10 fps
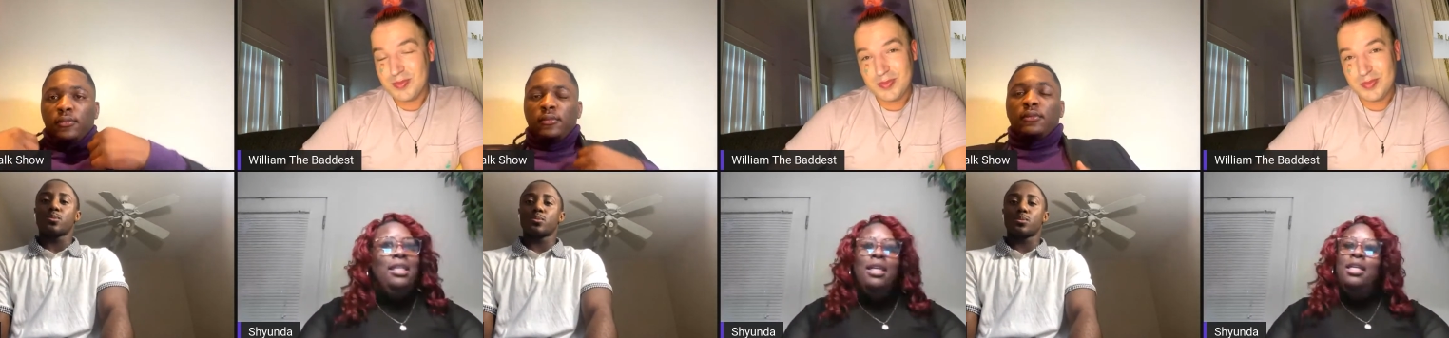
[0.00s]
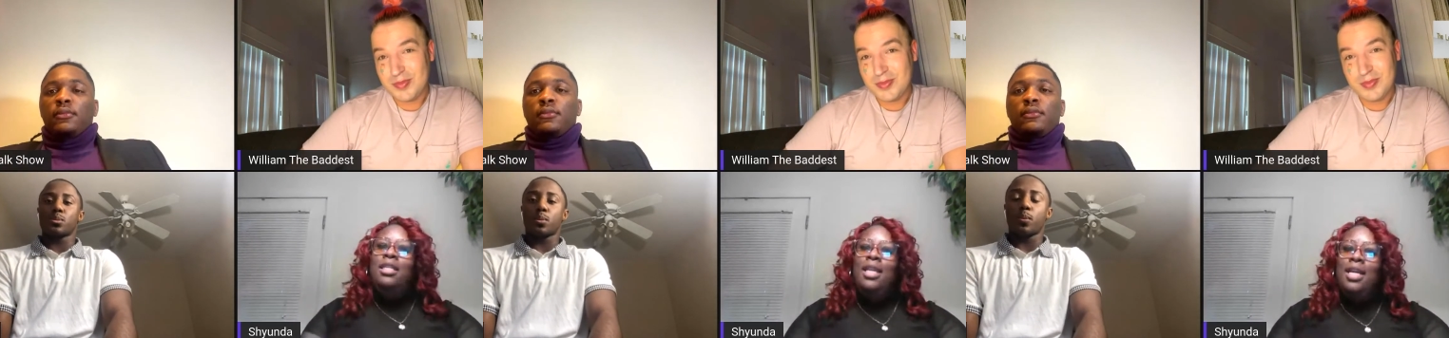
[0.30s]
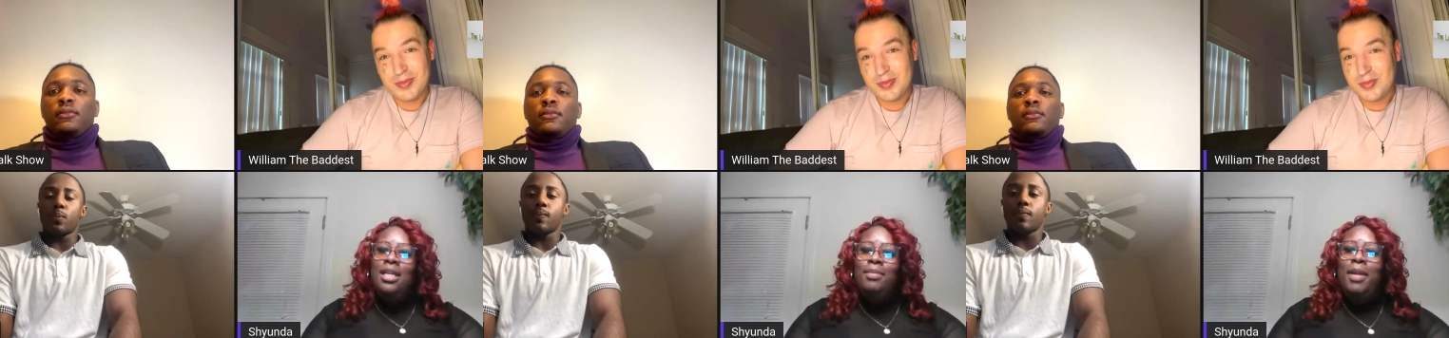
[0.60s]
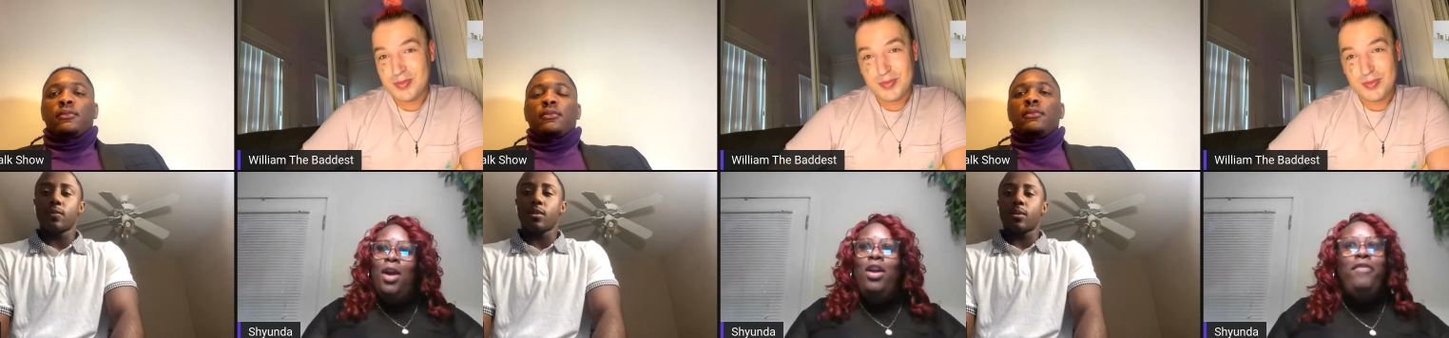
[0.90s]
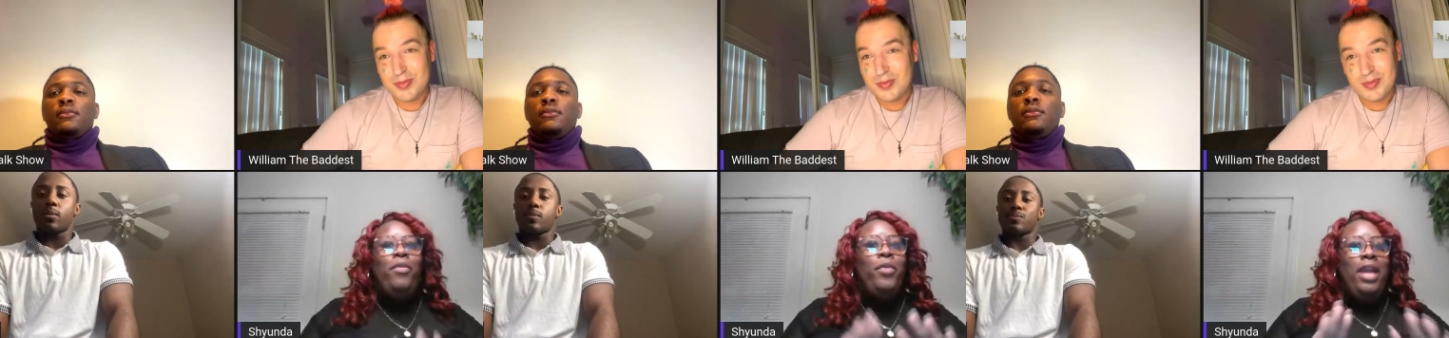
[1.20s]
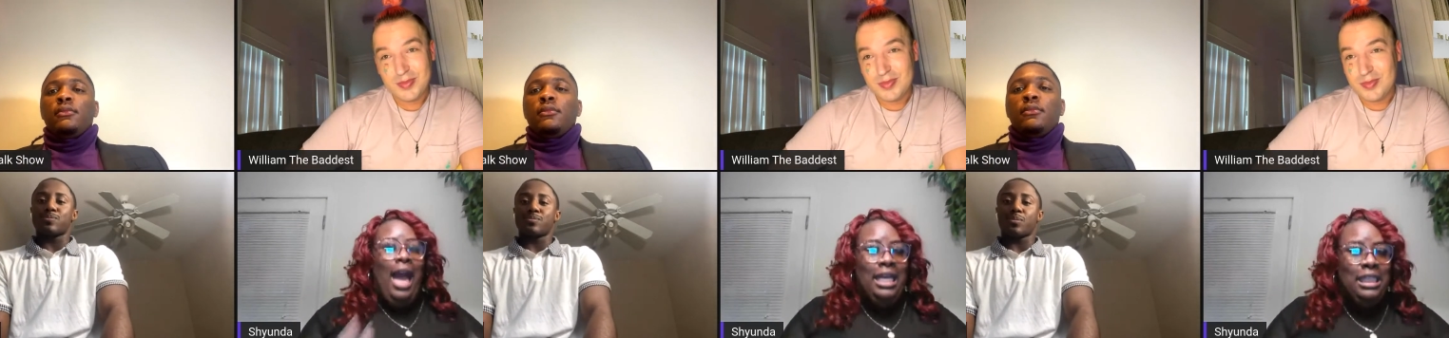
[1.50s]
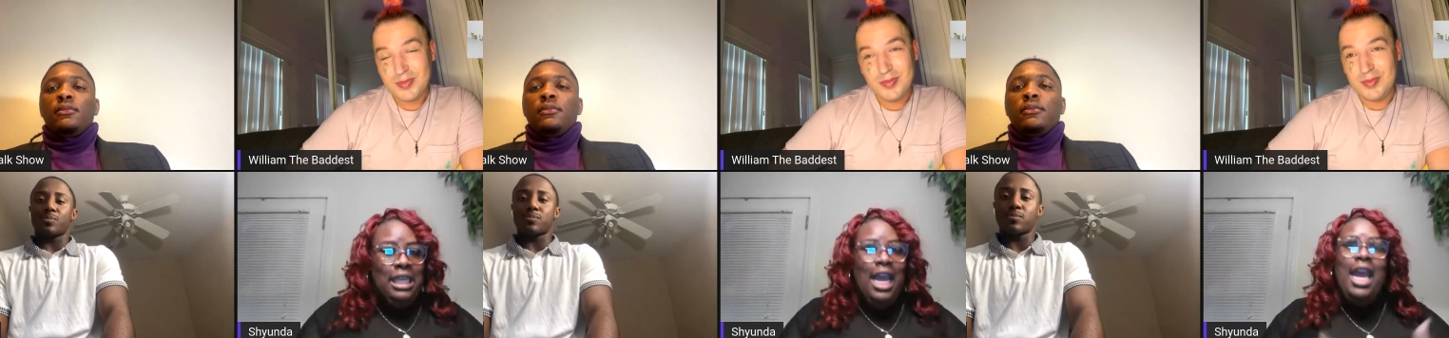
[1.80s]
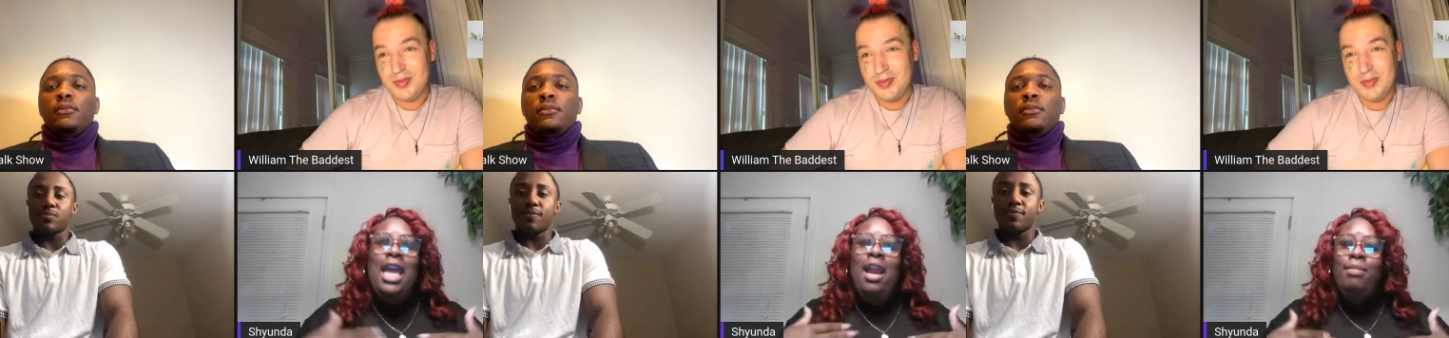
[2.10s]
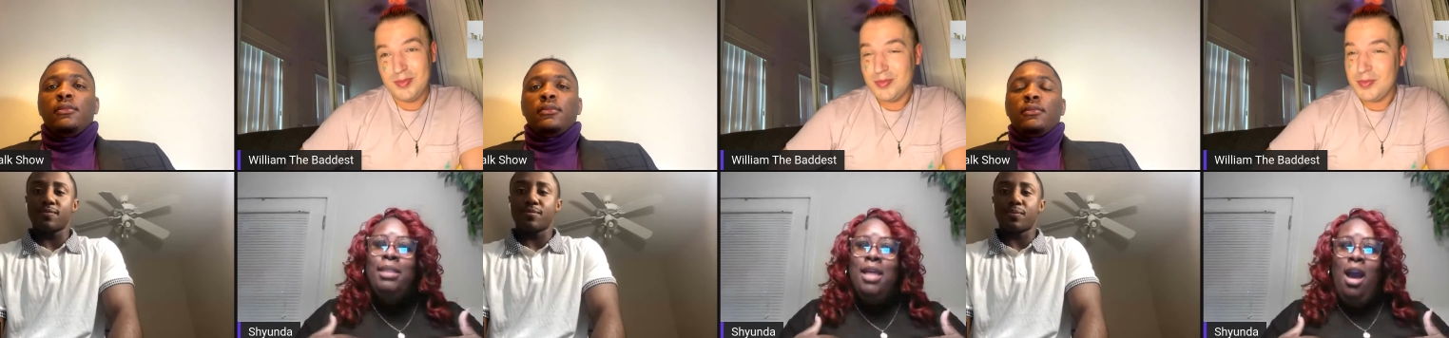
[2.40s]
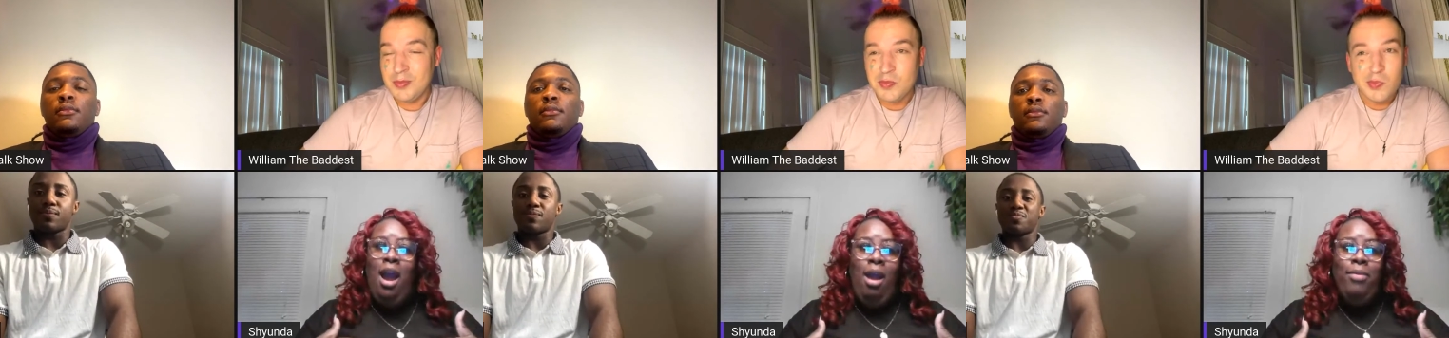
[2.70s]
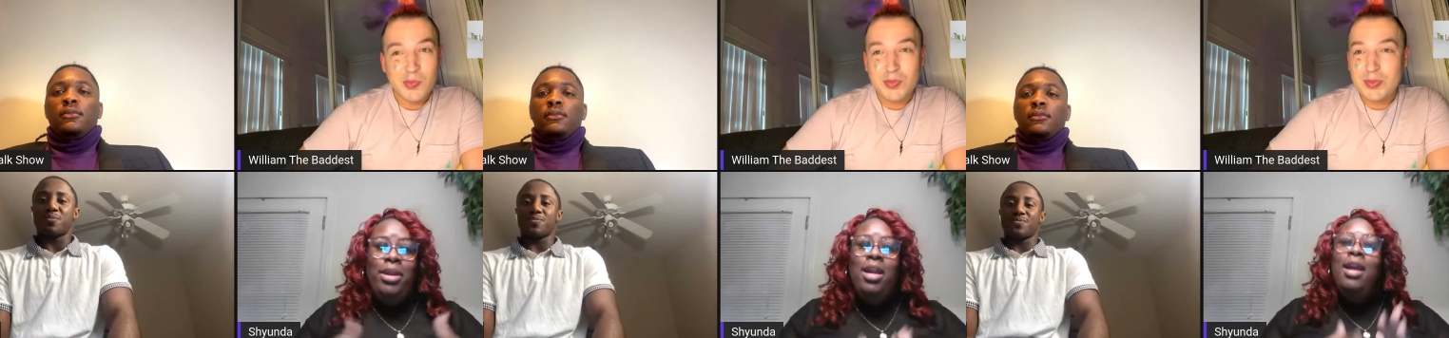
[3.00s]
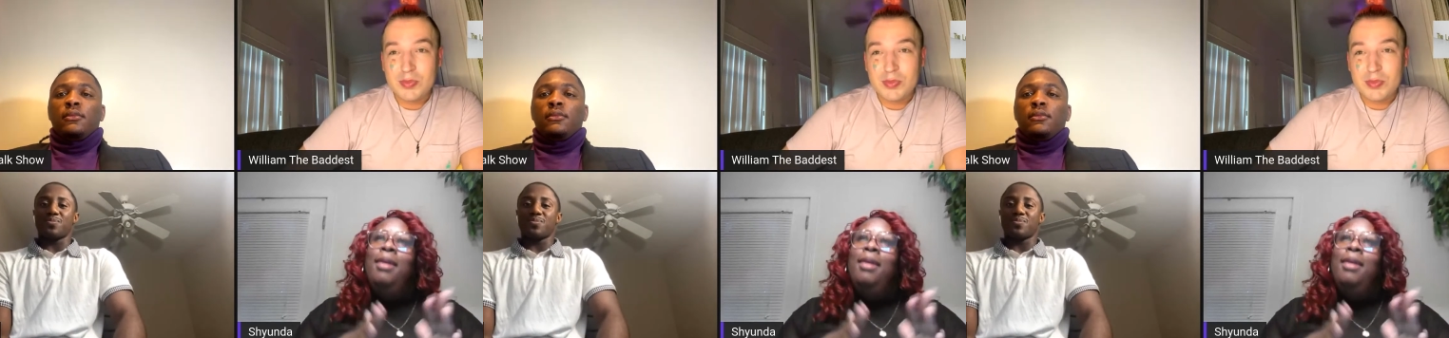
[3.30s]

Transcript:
Speaker 1: a little judgment on him for what I said. I'm sorry